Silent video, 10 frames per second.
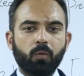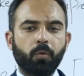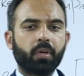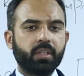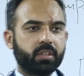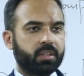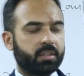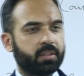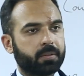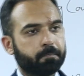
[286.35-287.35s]
For
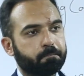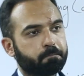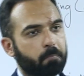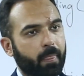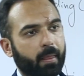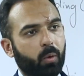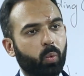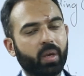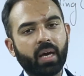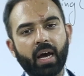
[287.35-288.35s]
instance,
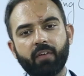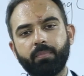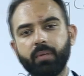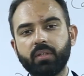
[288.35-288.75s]
we have